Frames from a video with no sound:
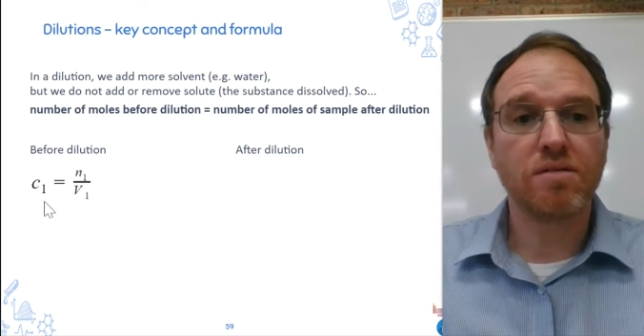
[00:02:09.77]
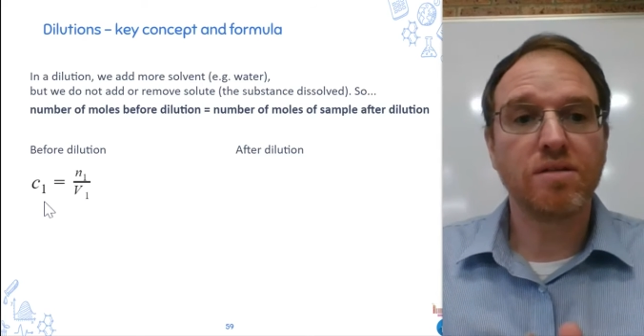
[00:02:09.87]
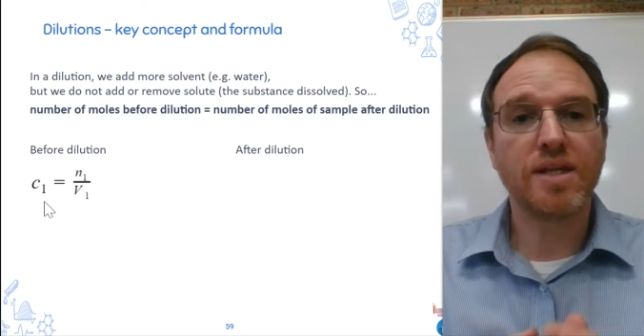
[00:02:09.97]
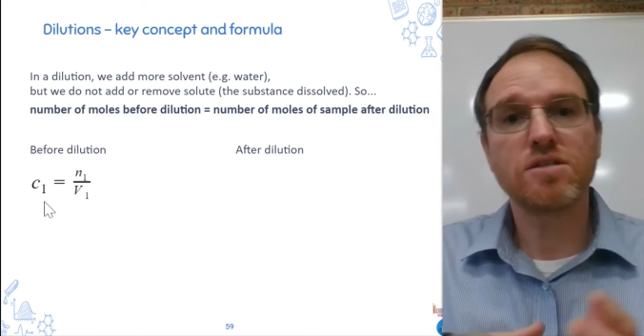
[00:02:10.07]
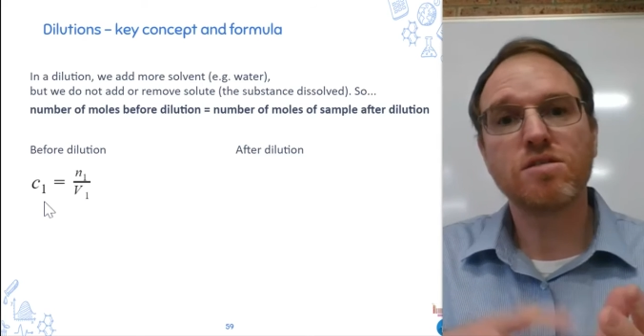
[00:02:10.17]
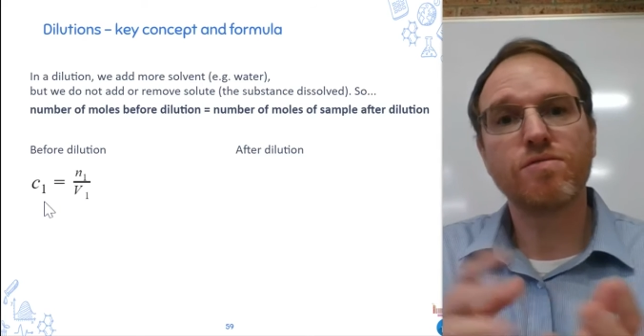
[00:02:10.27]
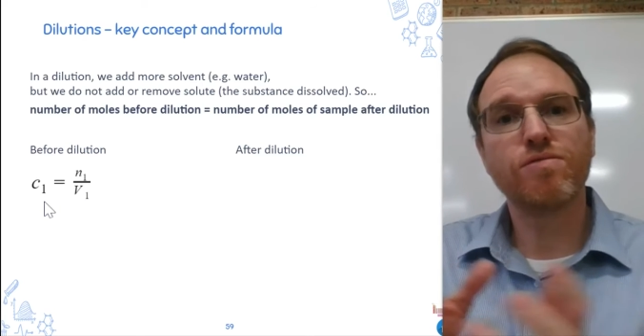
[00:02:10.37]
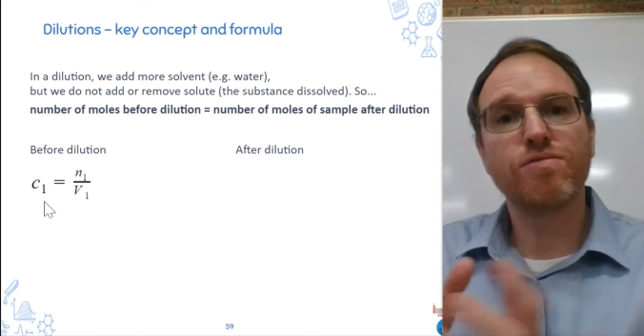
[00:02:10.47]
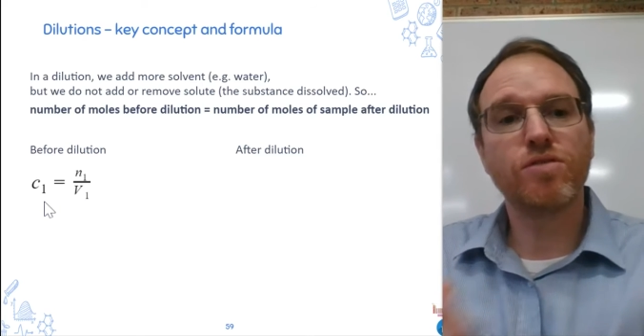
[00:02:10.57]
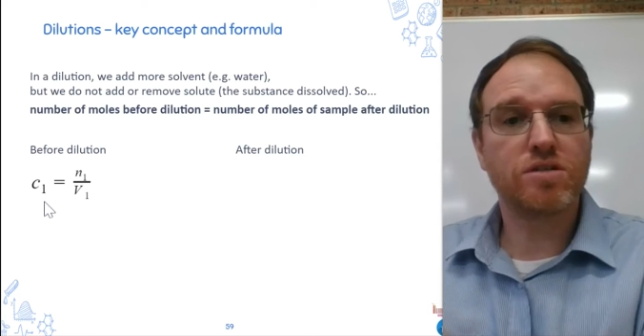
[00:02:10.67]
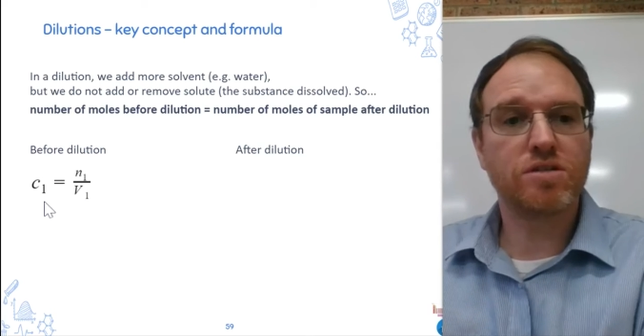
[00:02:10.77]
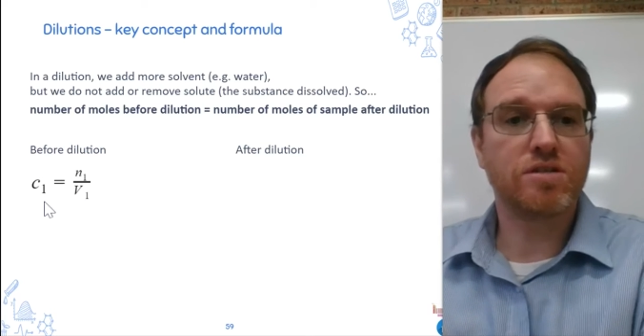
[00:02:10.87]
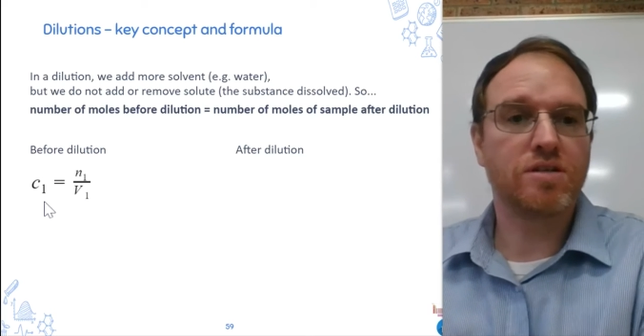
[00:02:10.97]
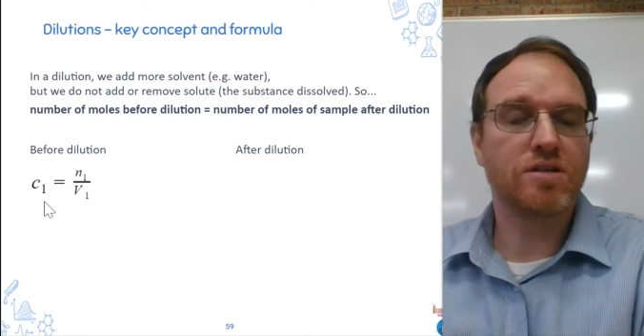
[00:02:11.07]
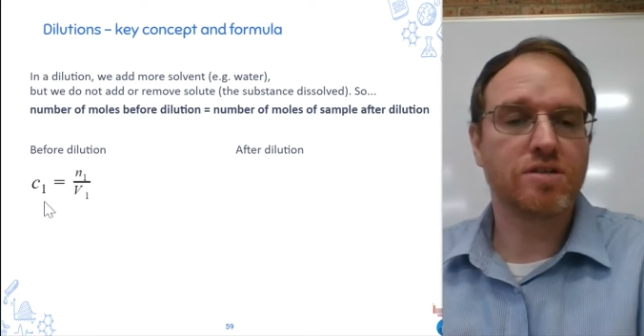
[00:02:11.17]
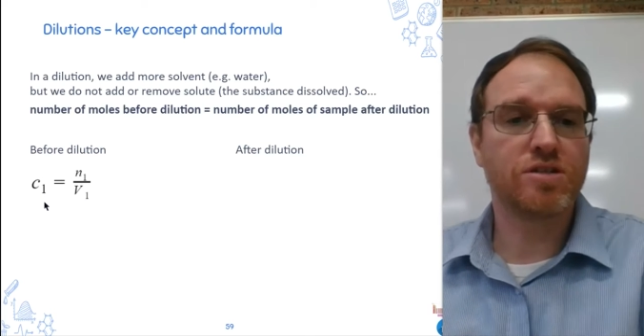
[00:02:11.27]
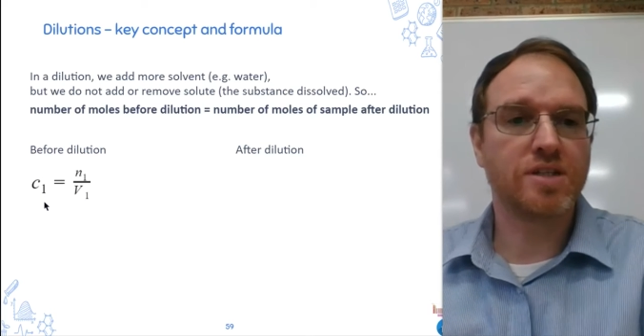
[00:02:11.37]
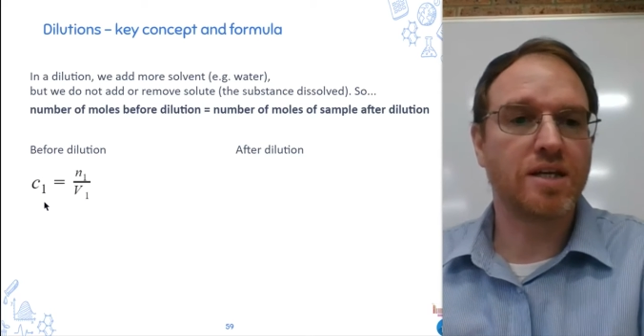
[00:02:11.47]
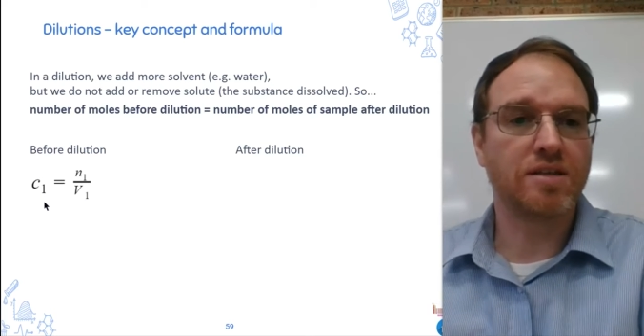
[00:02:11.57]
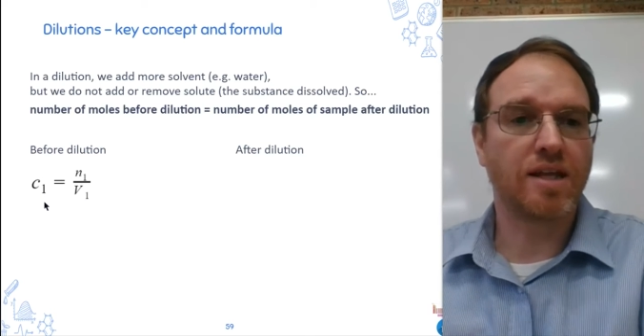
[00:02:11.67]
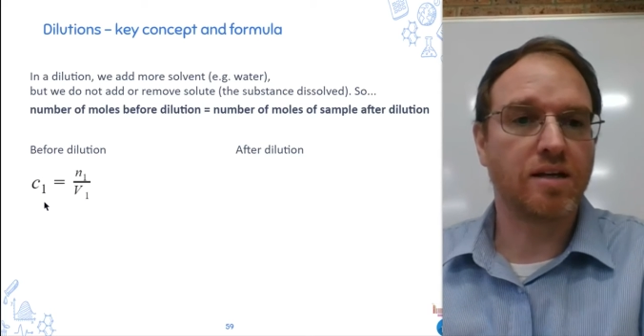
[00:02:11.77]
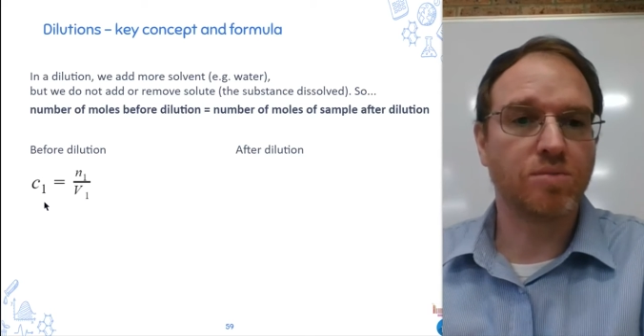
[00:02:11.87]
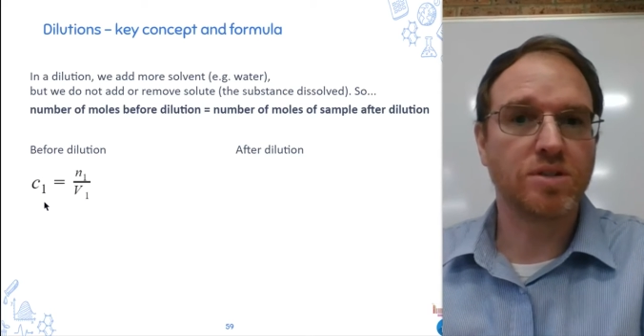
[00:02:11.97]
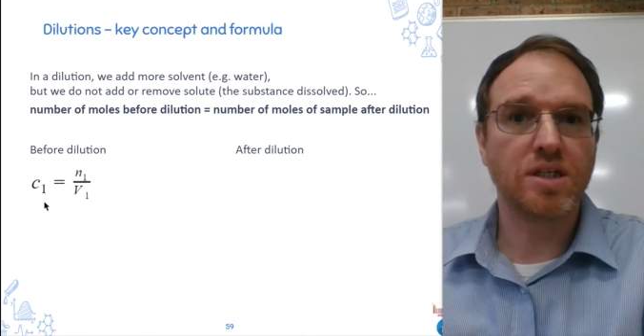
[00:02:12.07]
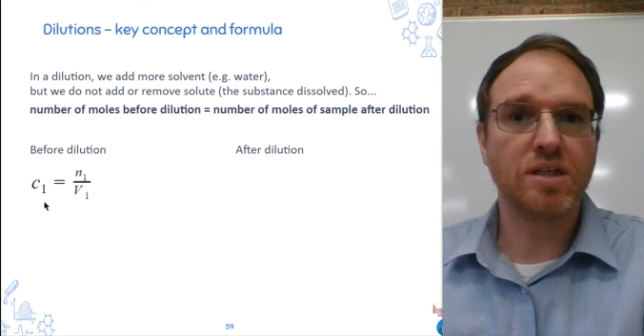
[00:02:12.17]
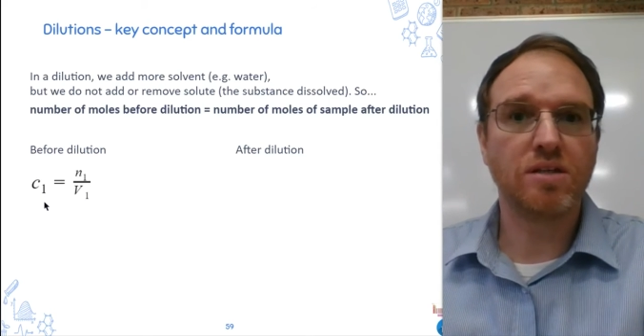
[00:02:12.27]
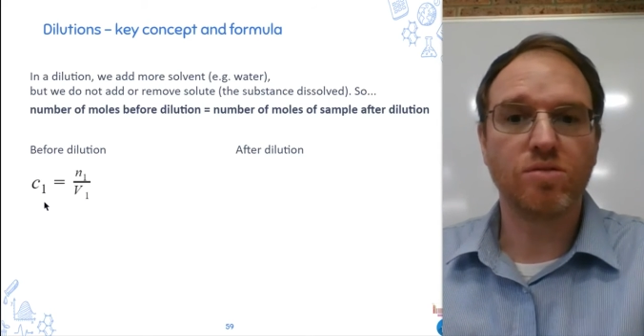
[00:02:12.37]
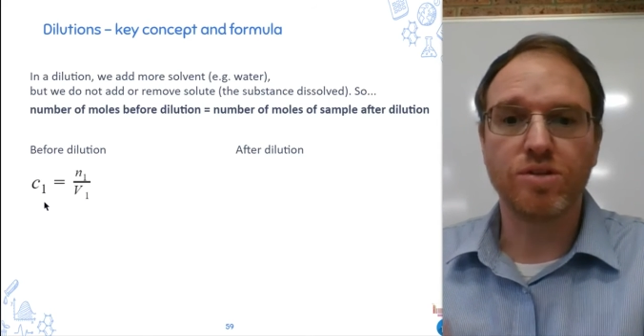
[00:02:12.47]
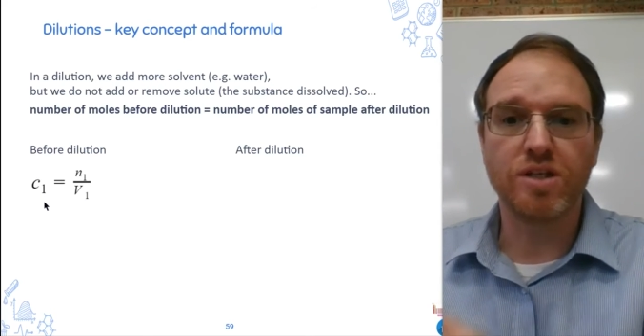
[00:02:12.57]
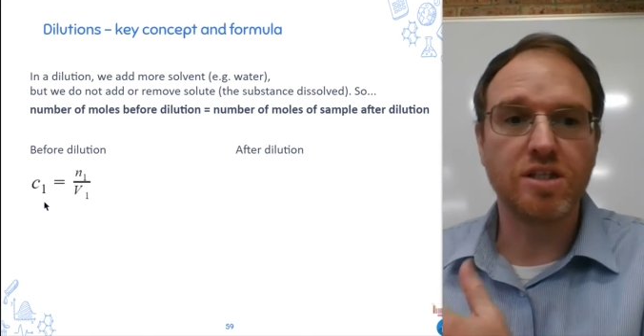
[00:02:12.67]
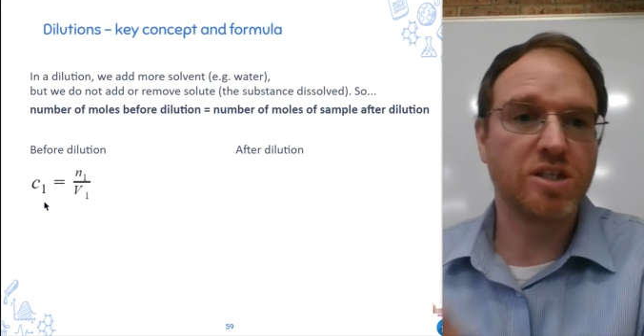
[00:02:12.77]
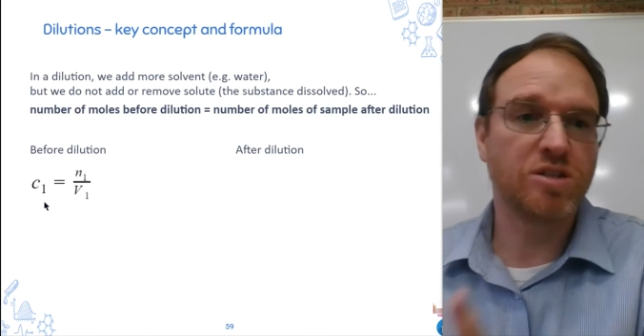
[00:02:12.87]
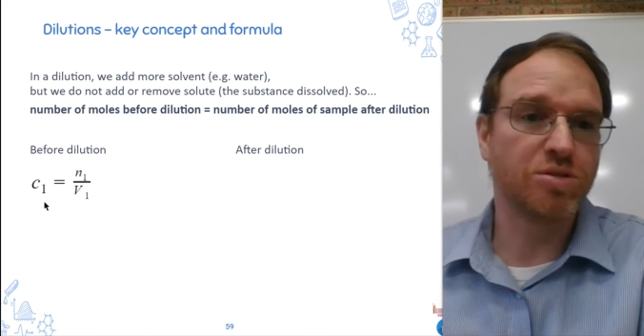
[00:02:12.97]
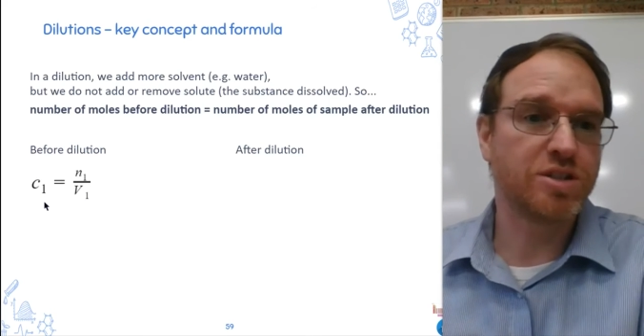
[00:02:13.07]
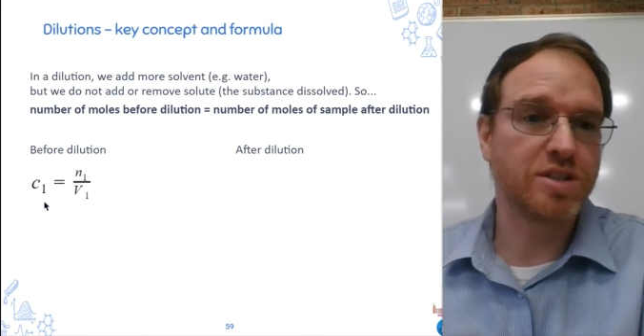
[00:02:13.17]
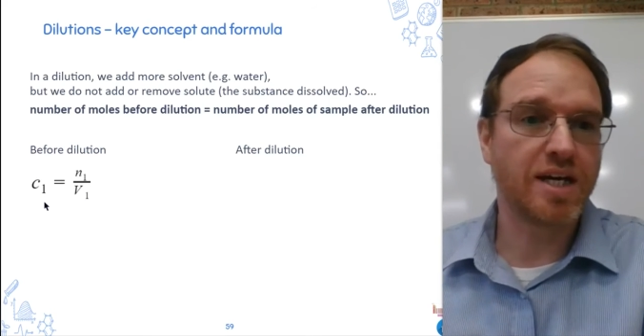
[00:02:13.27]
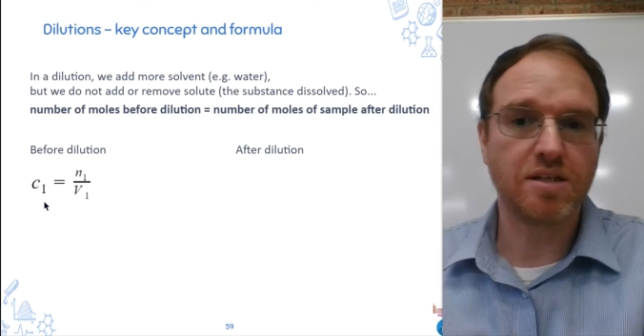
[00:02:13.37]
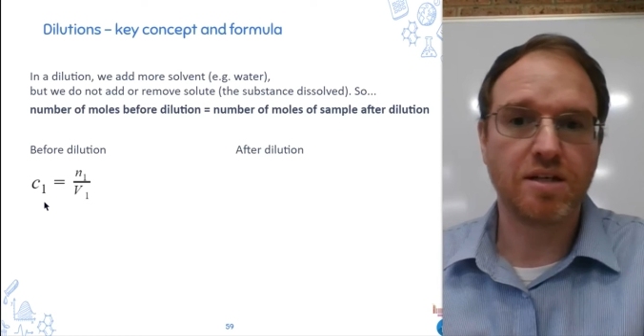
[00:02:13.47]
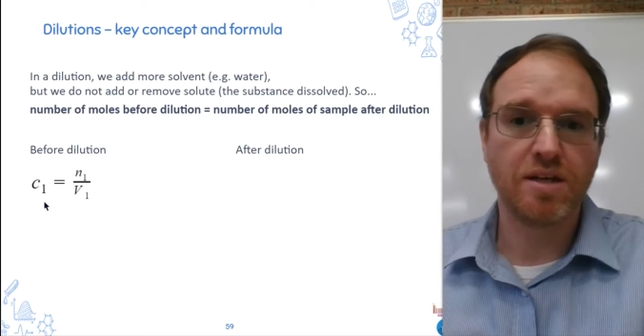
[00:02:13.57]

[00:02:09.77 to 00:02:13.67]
that's the first state that it was in, or the initial state.